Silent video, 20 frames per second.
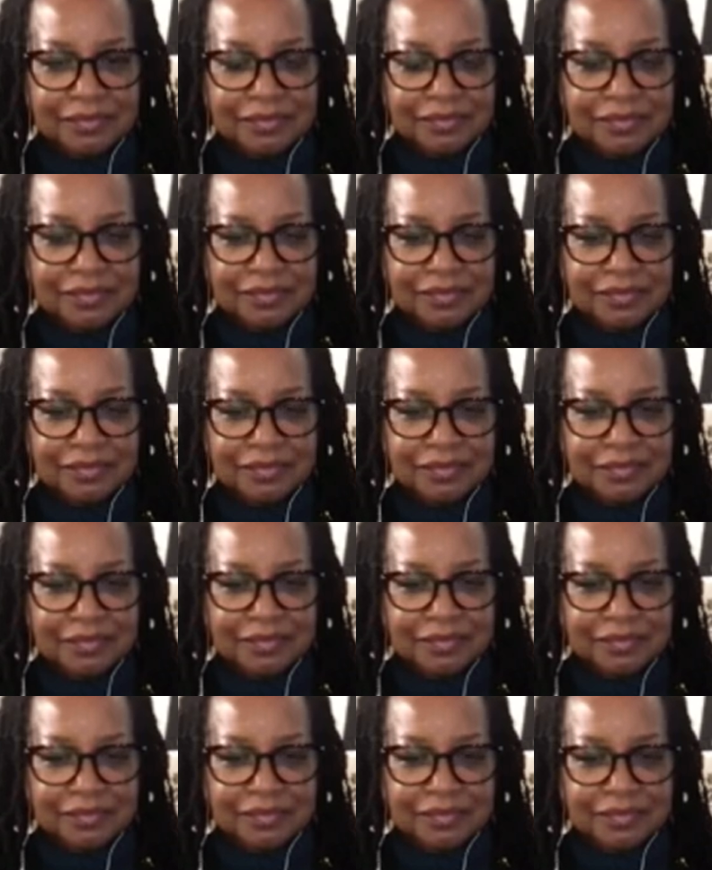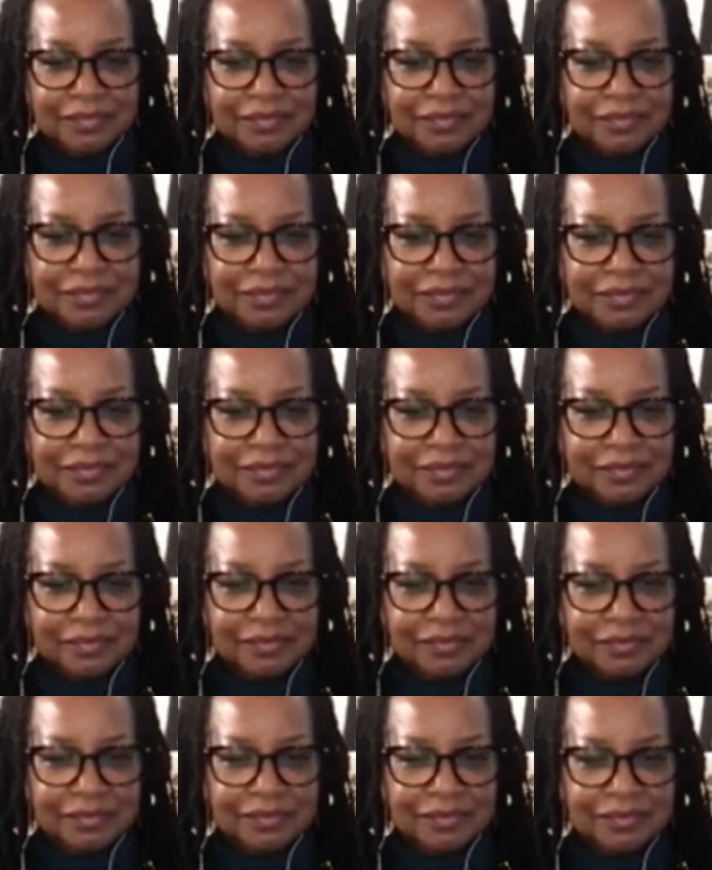
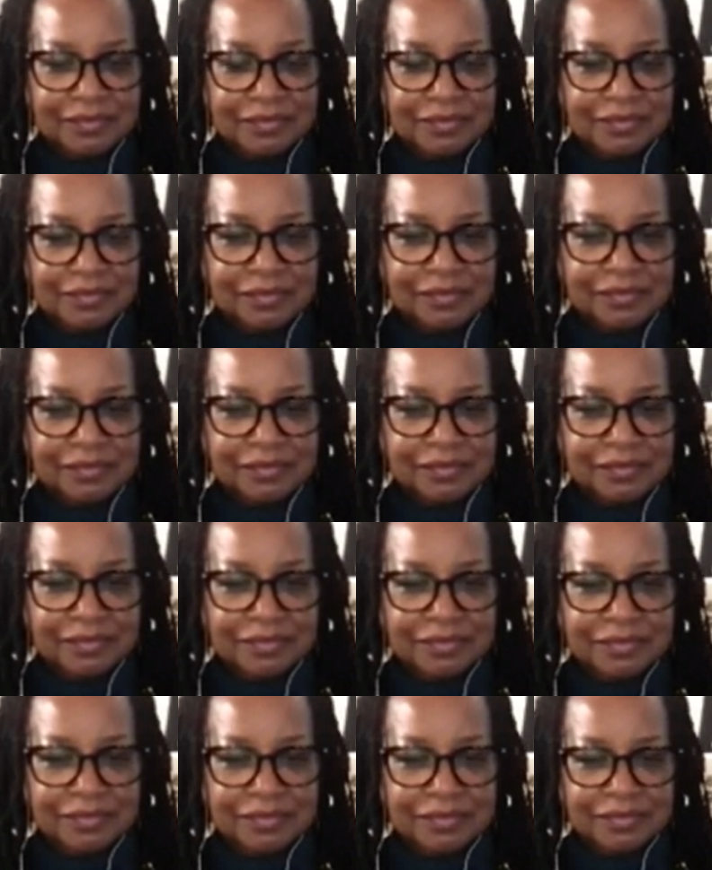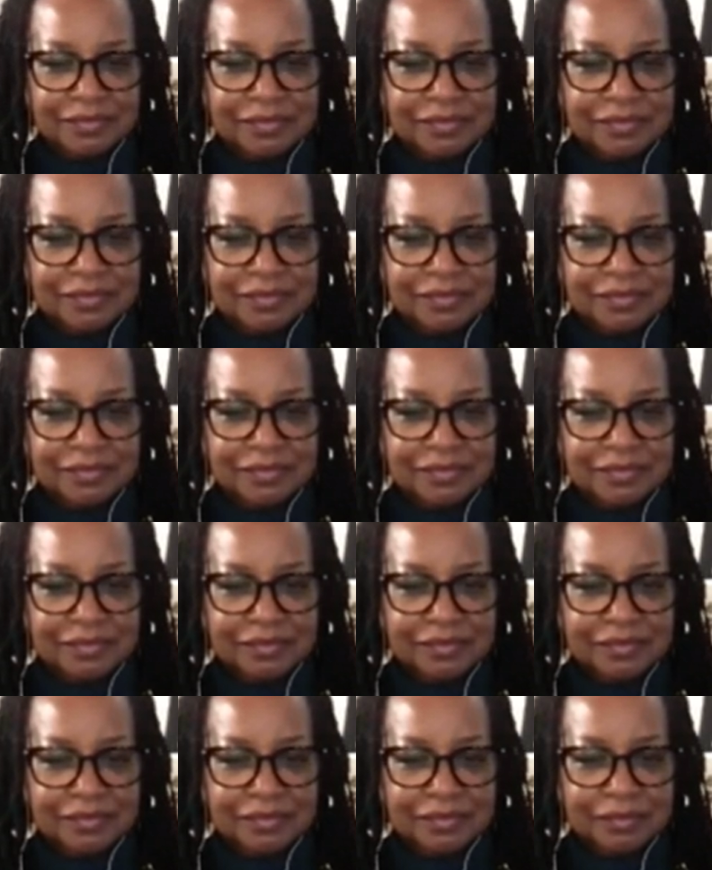
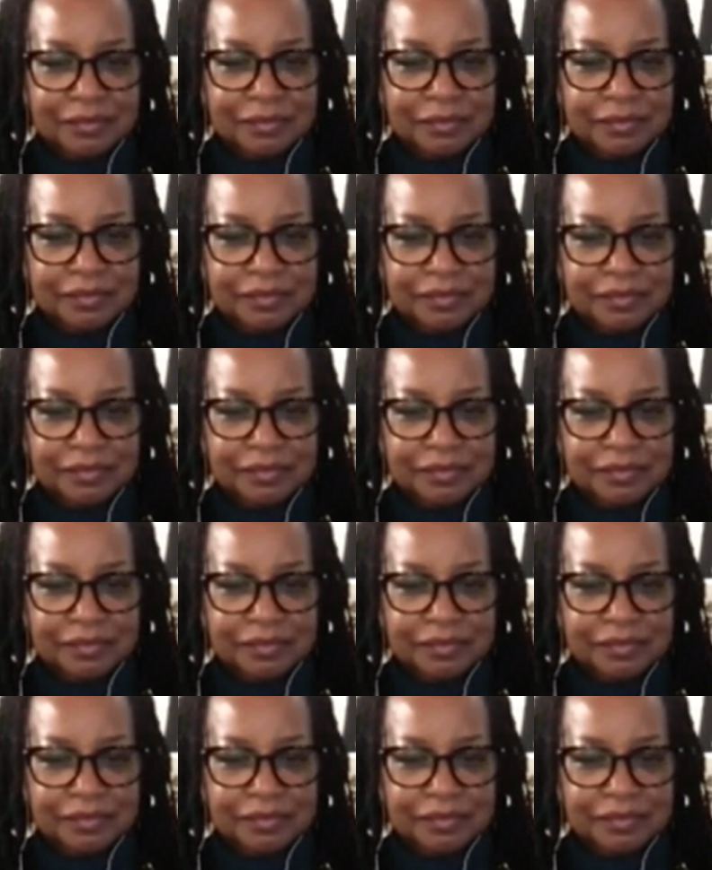(silent)